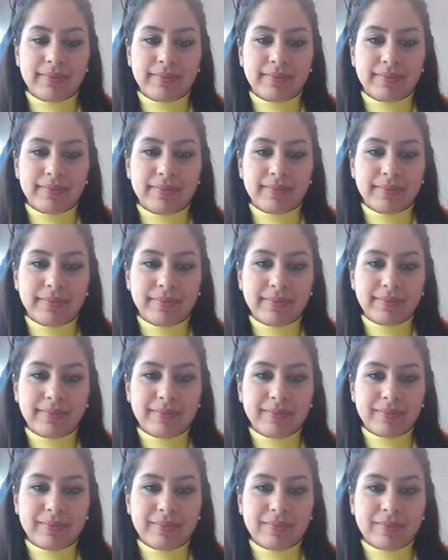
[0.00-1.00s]

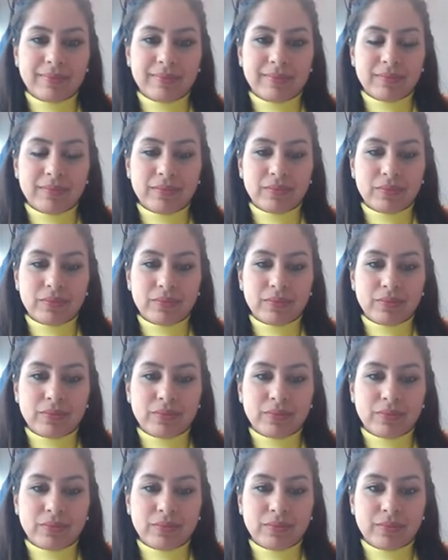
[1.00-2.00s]

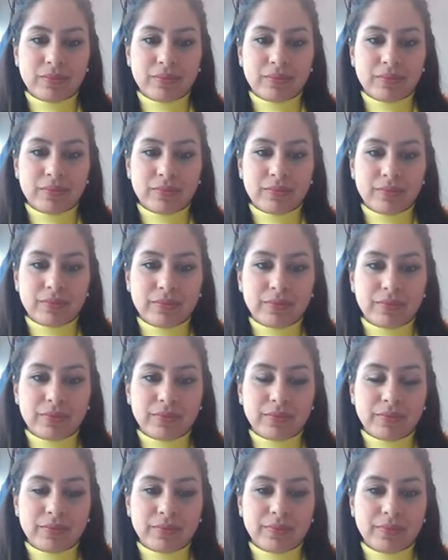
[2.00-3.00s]

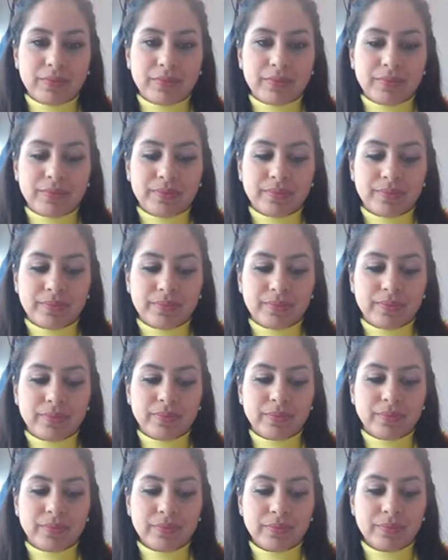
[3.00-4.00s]

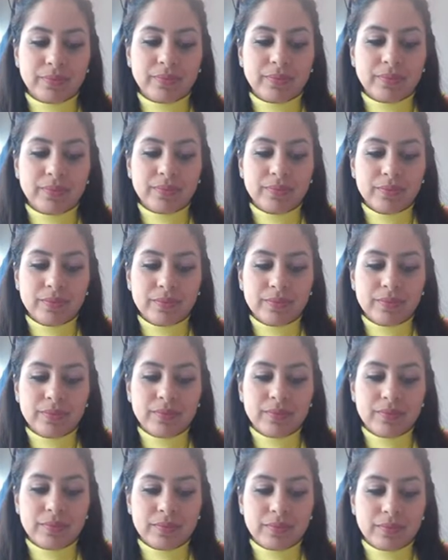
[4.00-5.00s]

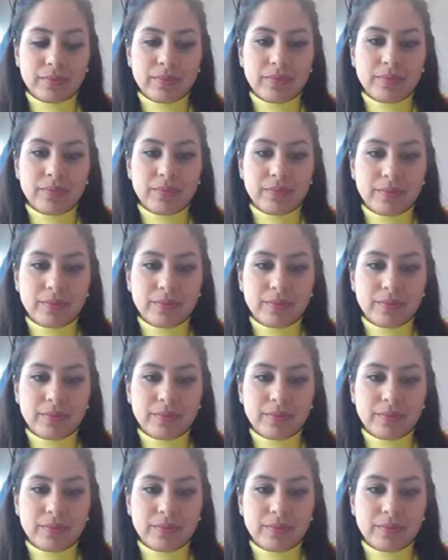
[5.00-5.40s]
(silent)